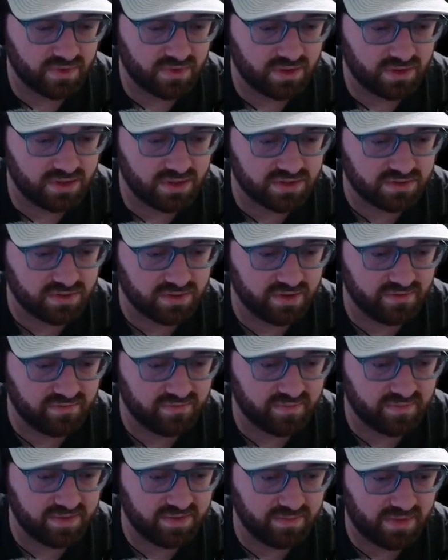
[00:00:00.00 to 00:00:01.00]
This will give
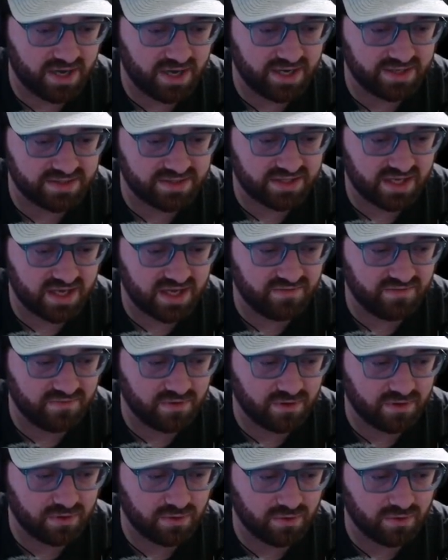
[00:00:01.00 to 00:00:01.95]
me -8 vertical